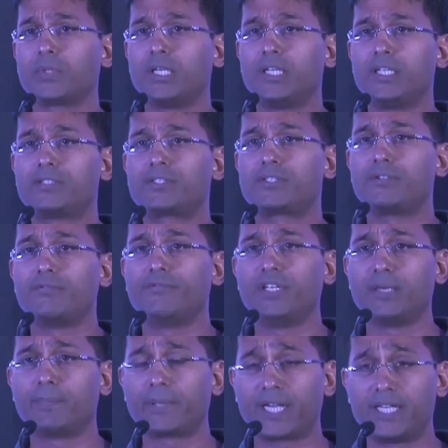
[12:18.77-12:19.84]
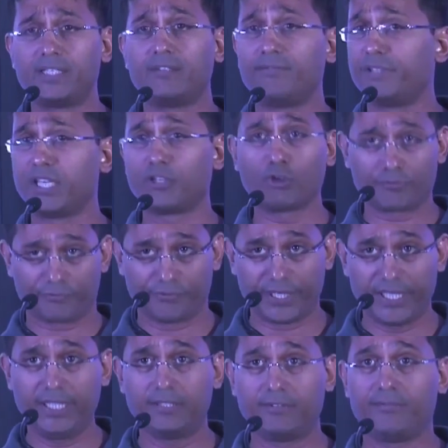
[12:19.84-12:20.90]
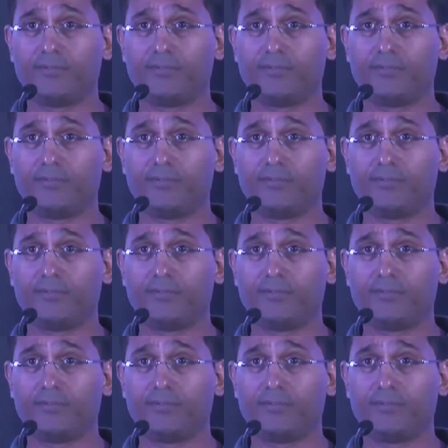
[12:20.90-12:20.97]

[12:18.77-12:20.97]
We are not free.